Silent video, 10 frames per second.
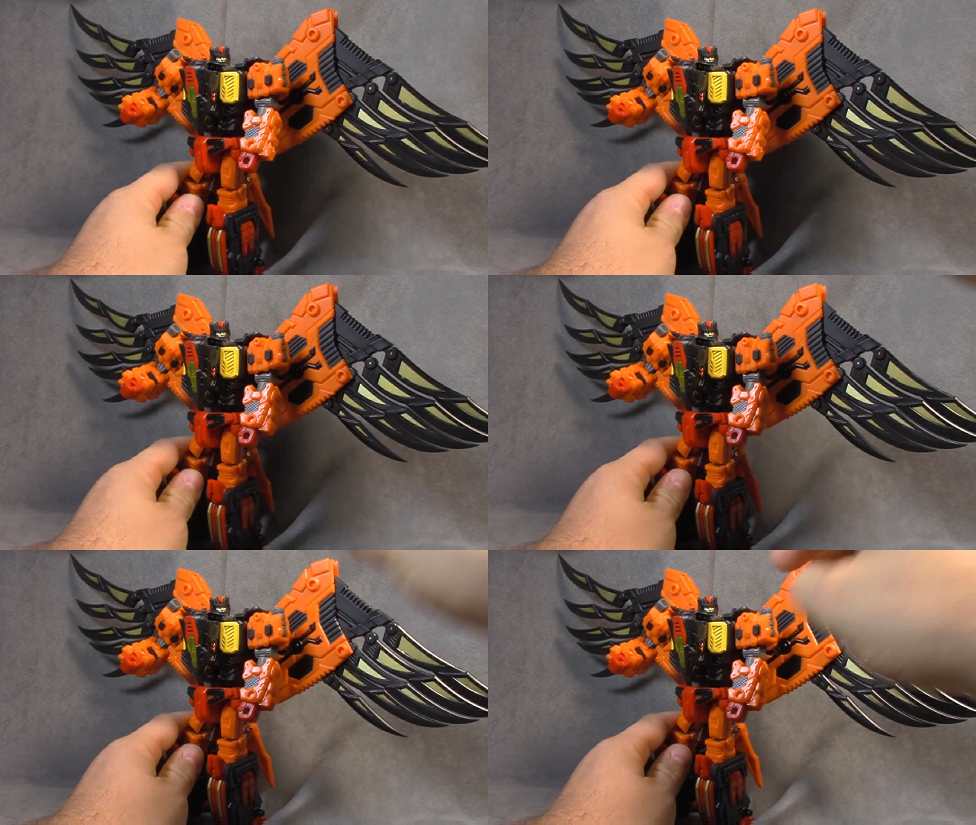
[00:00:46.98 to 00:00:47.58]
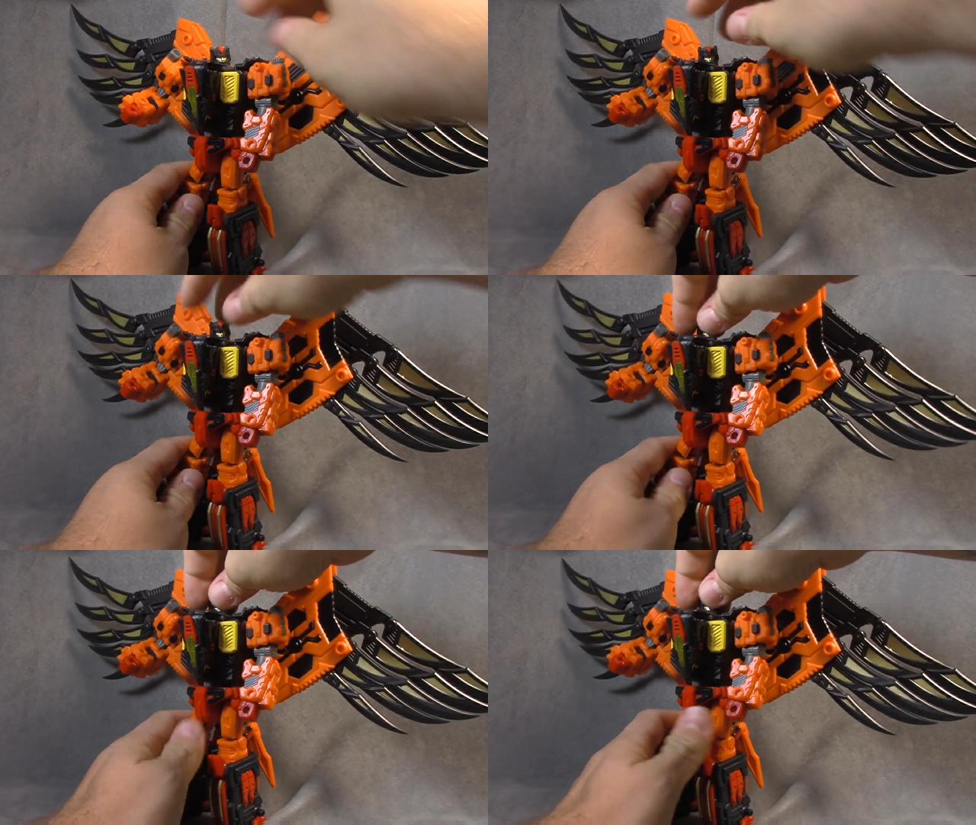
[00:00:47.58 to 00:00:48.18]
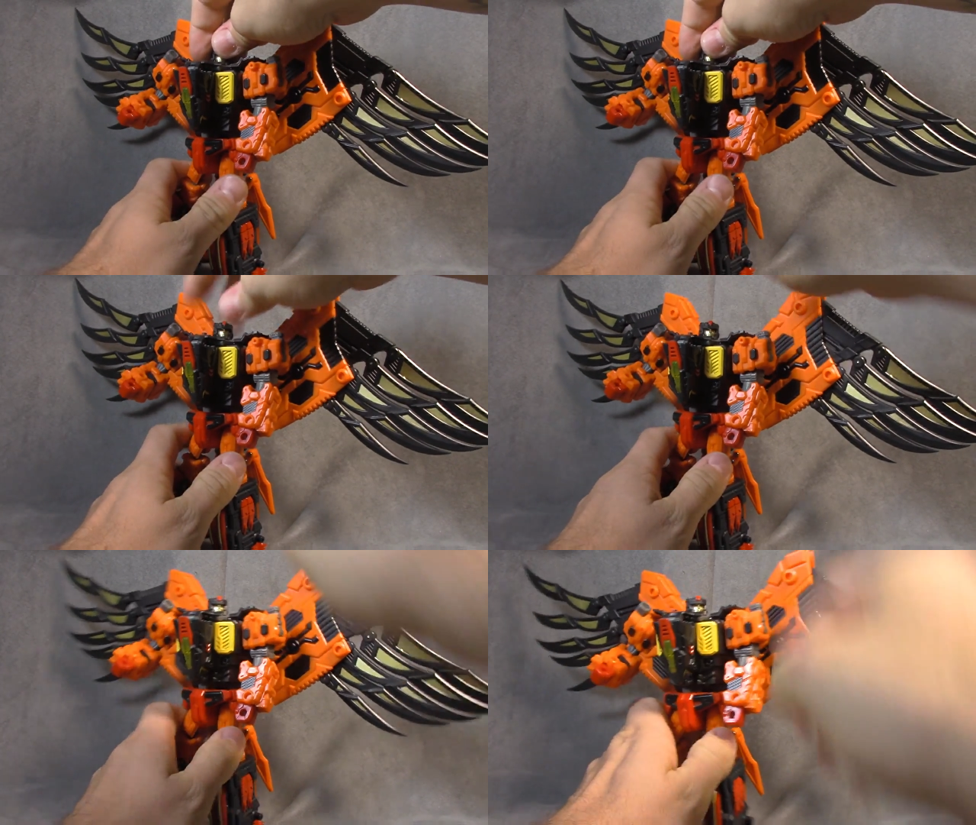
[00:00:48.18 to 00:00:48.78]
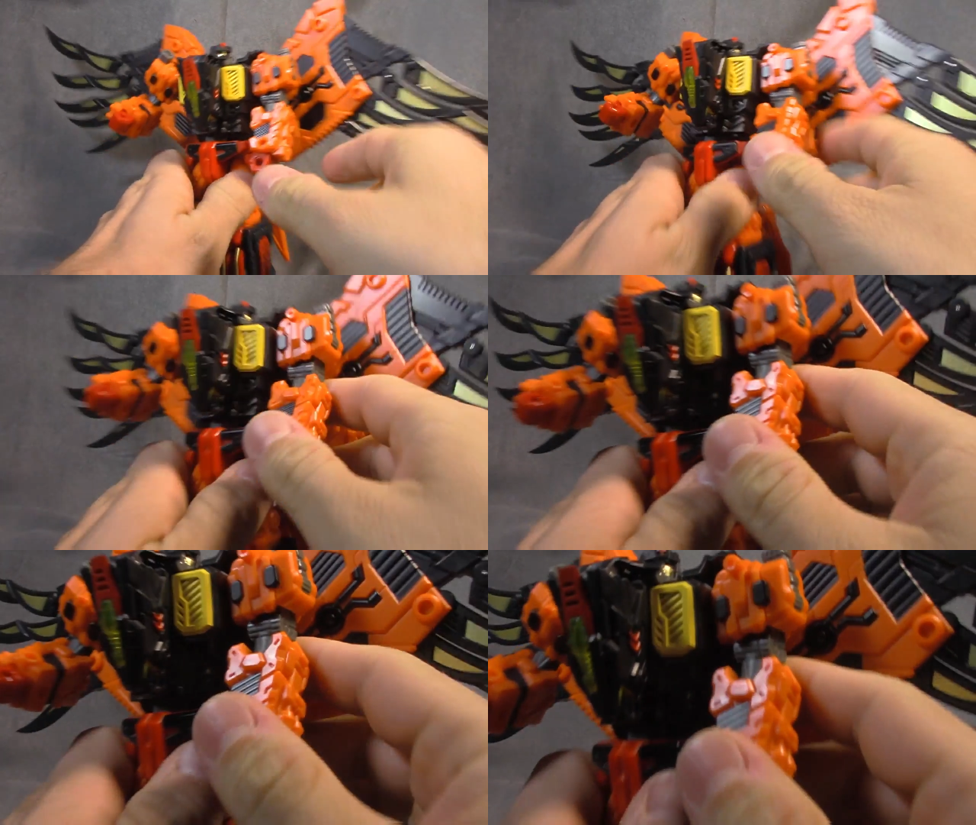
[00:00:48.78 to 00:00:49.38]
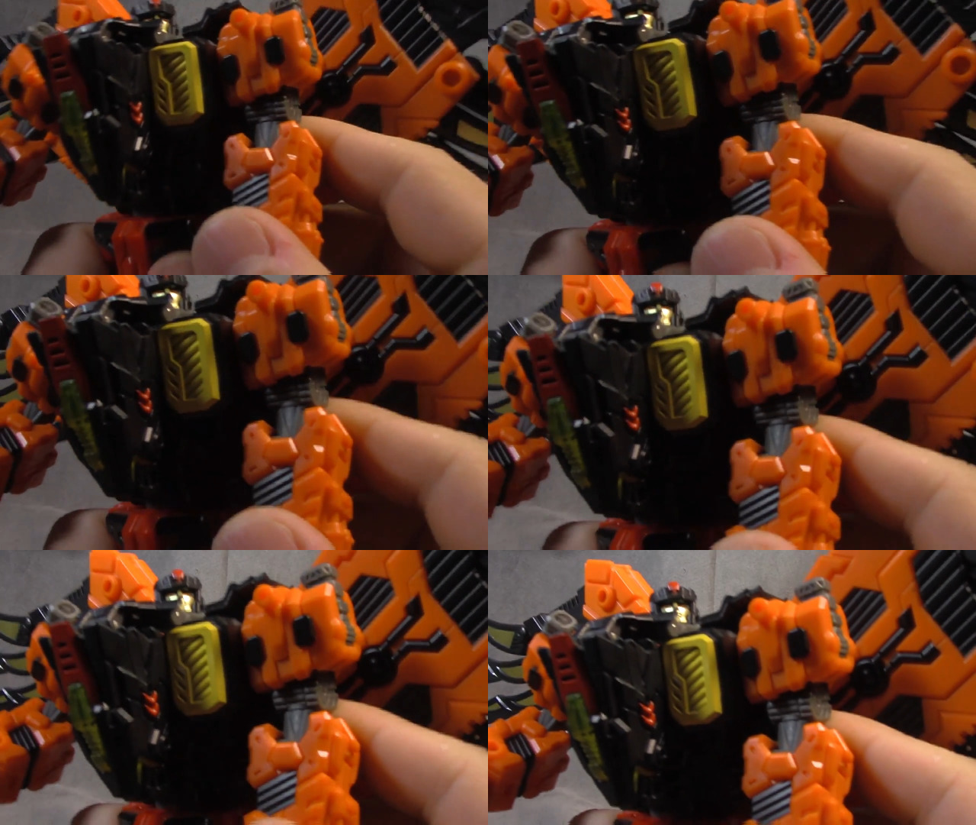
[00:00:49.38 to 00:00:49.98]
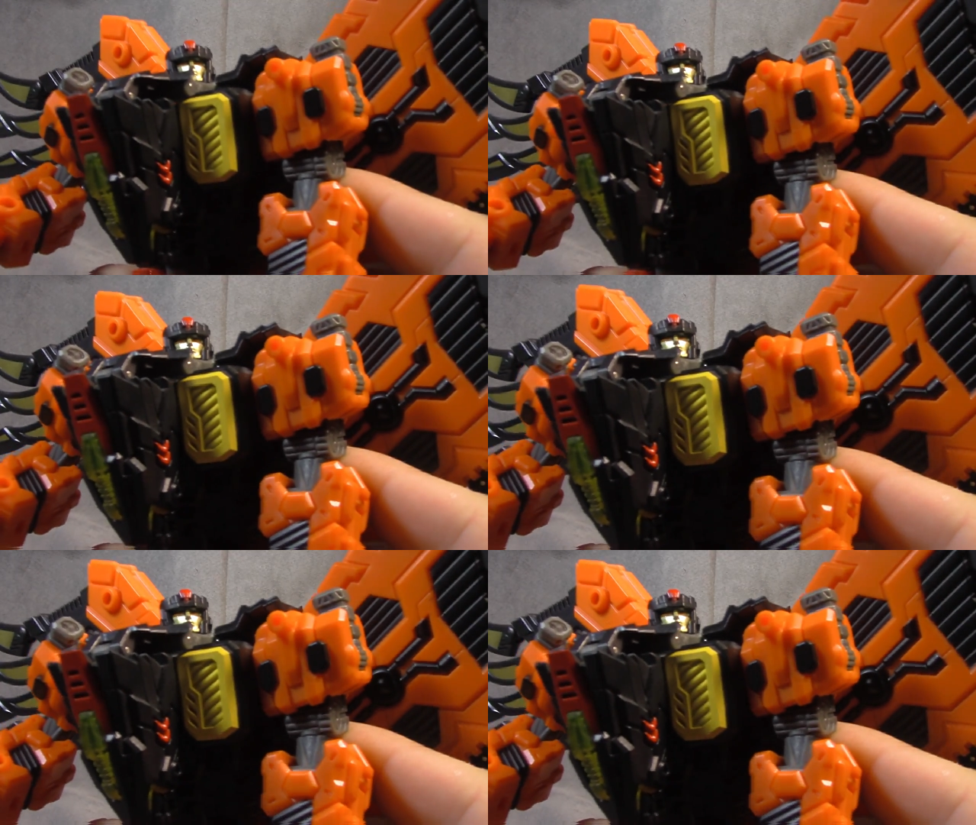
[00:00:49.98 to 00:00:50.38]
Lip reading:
(no speaker visible)